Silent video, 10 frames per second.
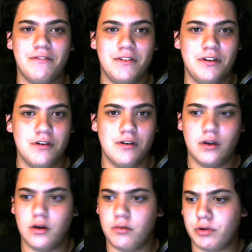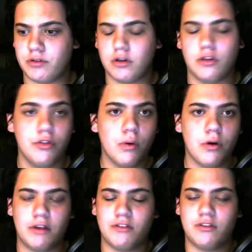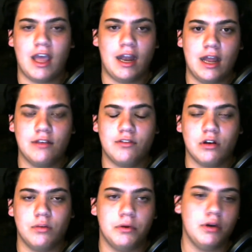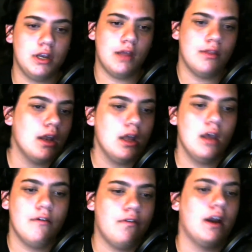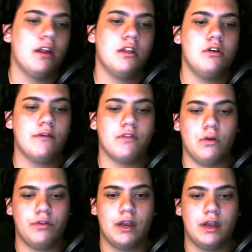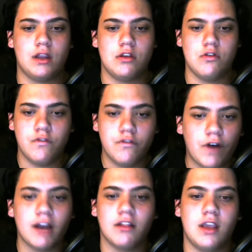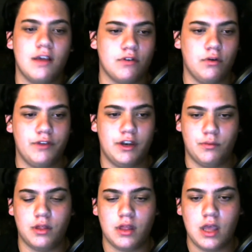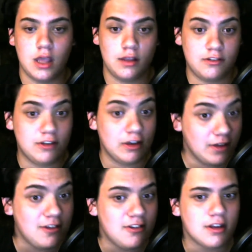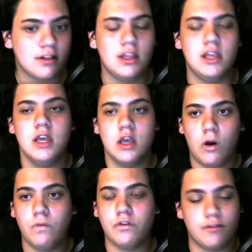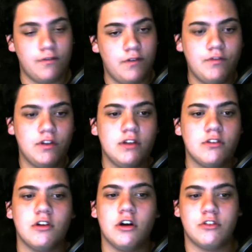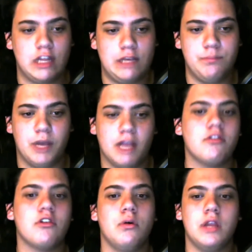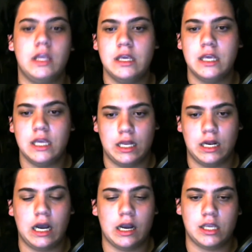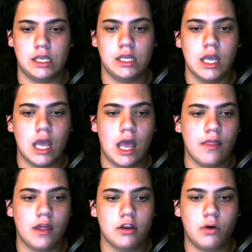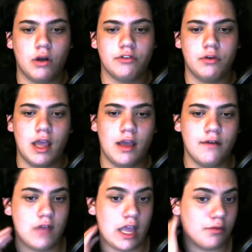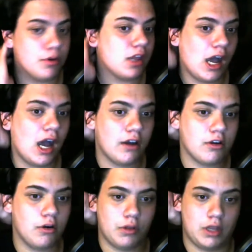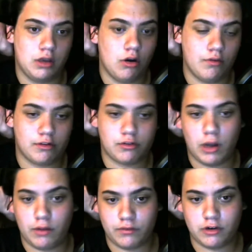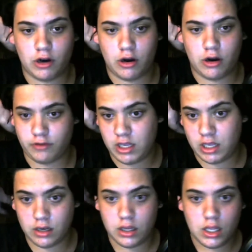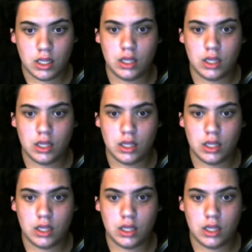Norris at any single point. And then finally you have goaltending. You finally have goaltending with statistically over 15 starts, the best goalie in hockey. And then you also have a really hot goalie over 12 starts in